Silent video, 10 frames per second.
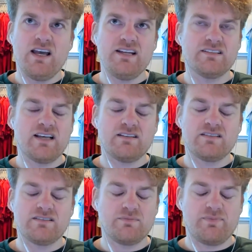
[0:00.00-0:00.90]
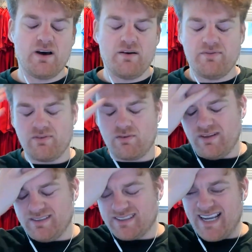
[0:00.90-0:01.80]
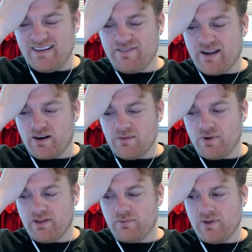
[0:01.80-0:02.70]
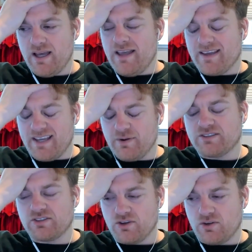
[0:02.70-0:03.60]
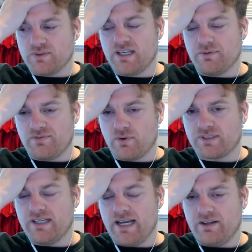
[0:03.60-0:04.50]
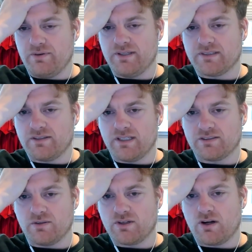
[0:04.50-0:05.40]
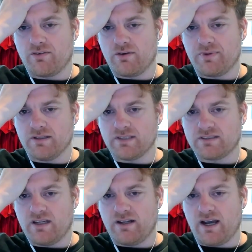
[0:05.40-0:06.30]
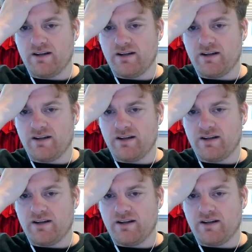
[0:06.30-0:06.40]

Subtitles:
It just added such a insane variable that the kid who got screwed was a kid with a 1480 who didn't send their test scores to Harvard because that's not high